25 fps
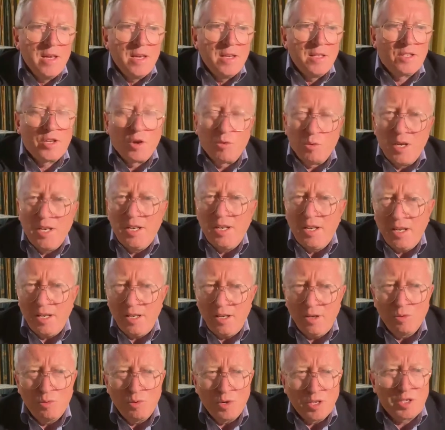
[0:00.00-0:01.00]
So we
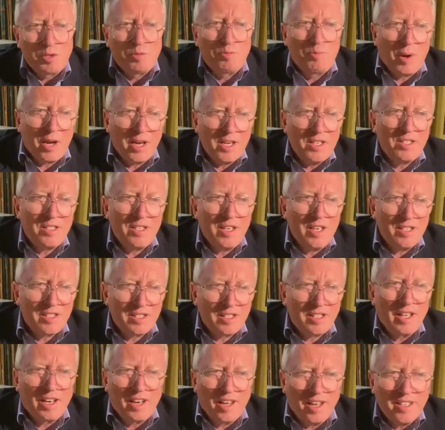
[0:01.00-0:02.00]
need a risk-based,
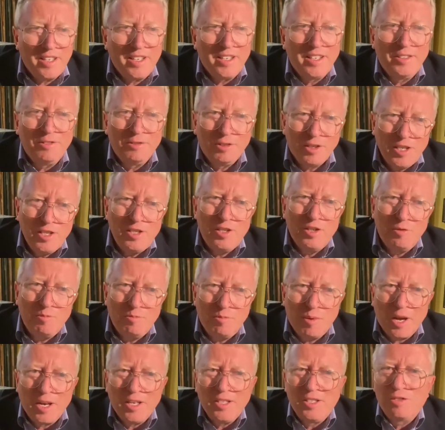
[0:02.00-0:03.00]
escalating,
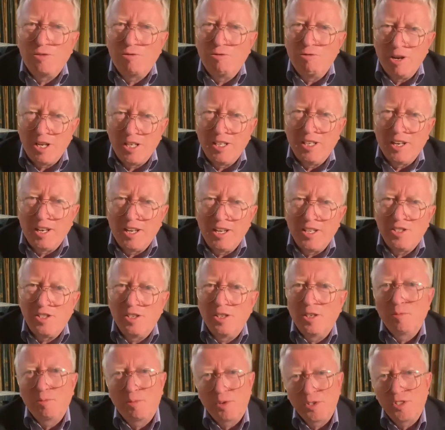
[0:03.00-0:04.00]
region-based
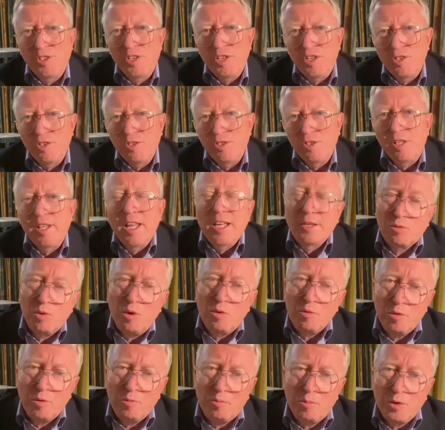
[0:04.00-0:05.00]
regulation and procedures. And that's
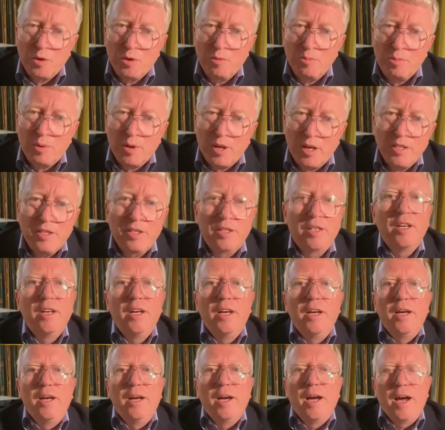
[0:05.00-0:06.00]
what we've put in place.
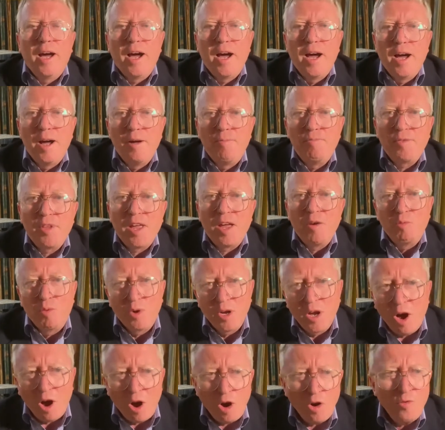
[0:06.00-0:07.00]
And
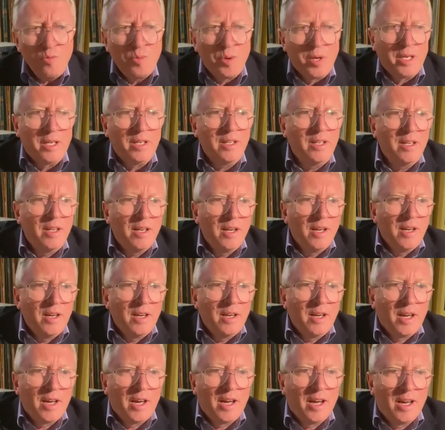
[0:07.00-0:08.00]
we're hoping
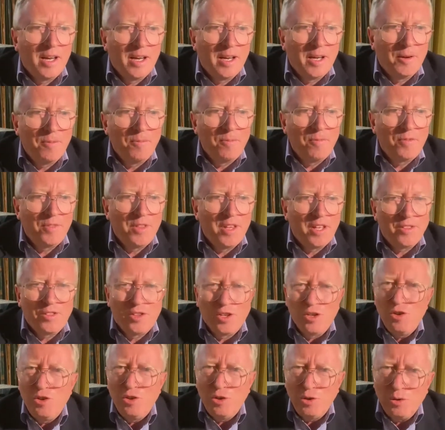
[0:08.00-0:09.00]
that
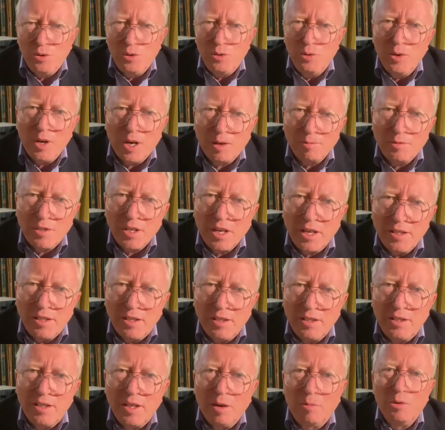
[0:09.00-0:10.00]
the new
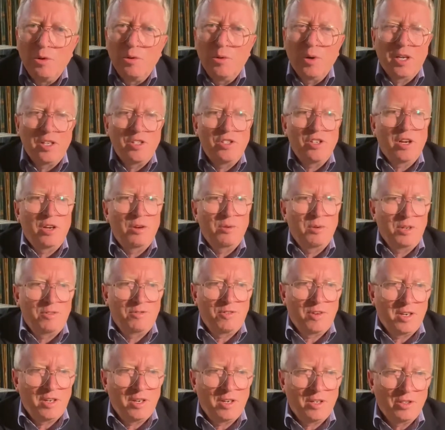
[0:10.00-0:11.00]
updated WHO
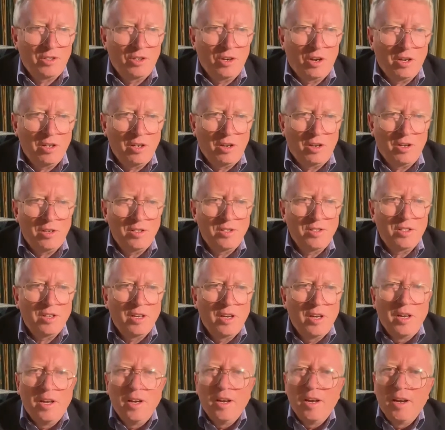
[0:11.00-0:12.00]
FAO guidelines
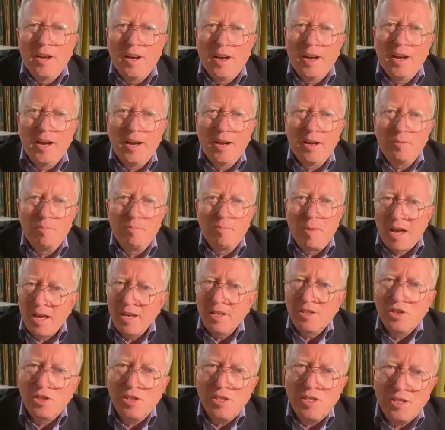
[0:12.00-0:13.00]

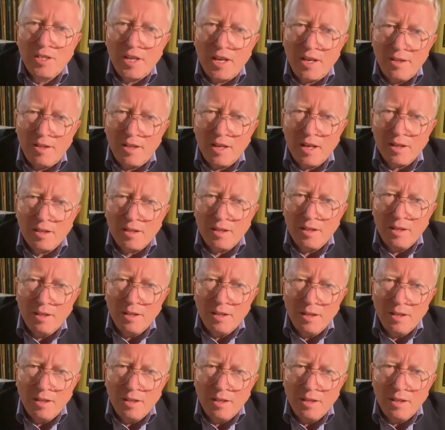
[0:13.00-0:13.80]
may actually state that.